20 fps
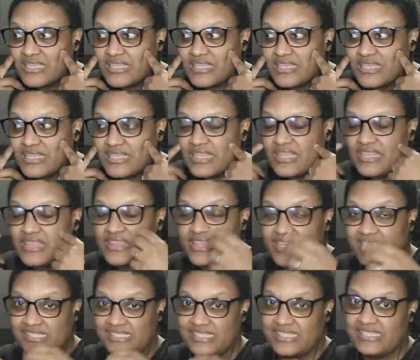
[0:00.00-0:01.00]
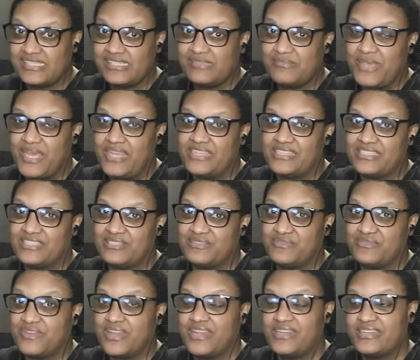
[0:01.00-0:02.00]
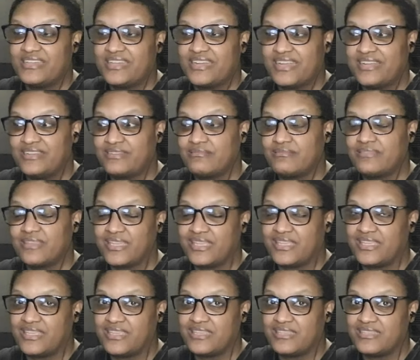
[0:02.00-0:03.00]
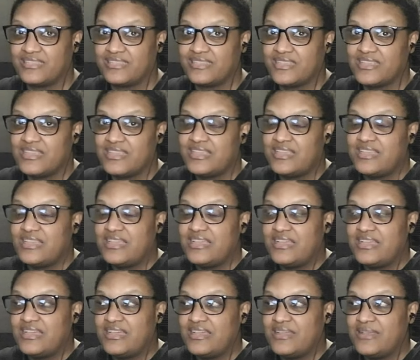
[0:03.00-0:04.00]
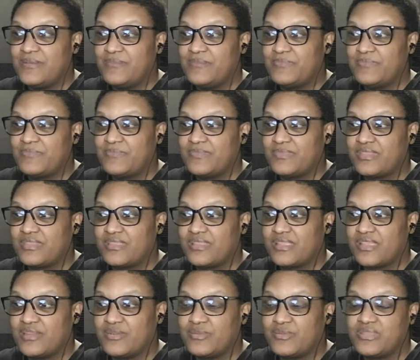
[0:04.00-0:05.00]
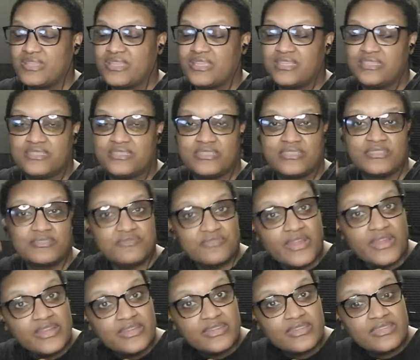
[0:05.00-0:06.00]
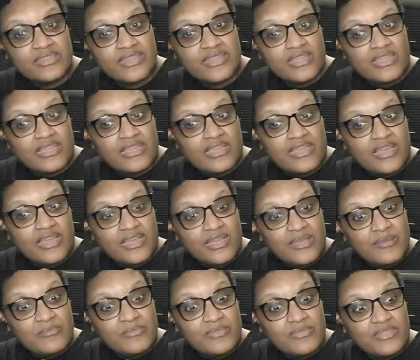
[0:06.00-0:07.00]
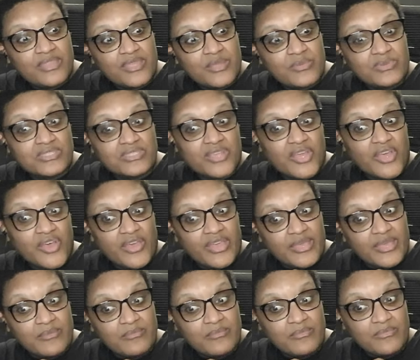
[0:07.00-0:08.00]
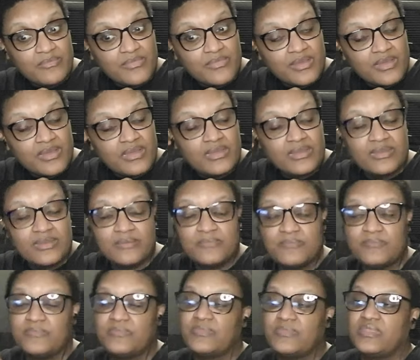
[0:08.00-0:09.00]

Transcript: he thinks this man is his friend, and I don't think he is. I don't think he's his friend. I think he wants to hurt him. And